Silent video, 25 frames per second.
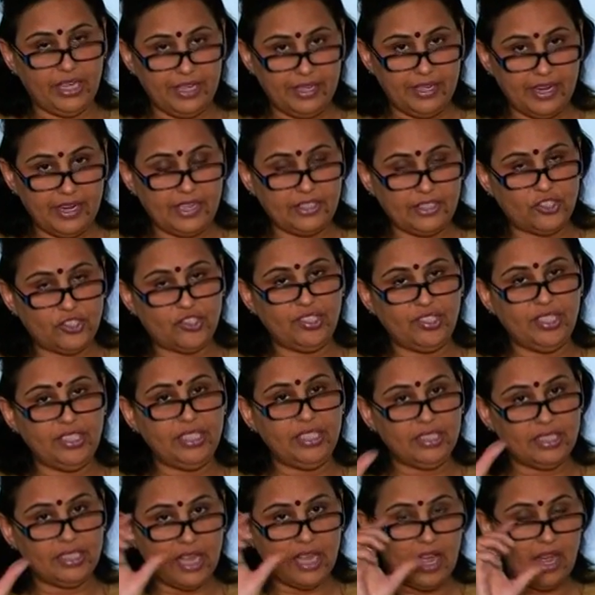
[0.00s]

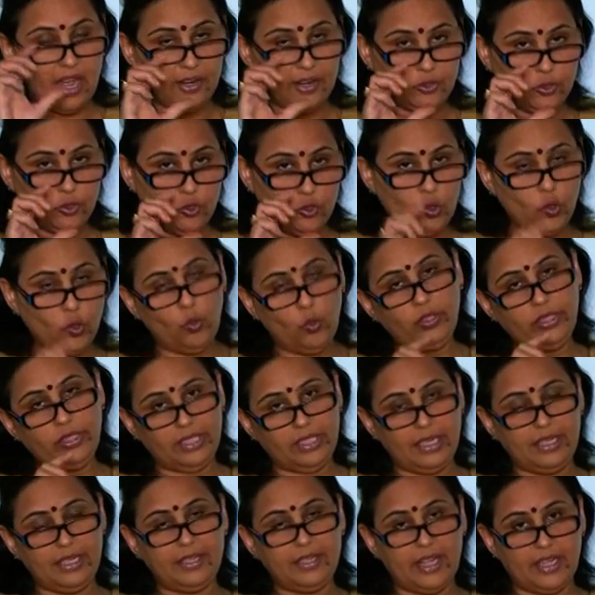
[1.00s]
industries are those
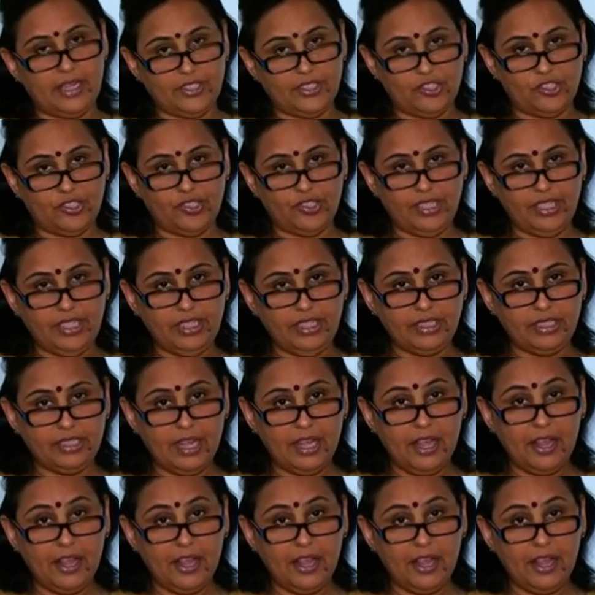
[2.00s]
industries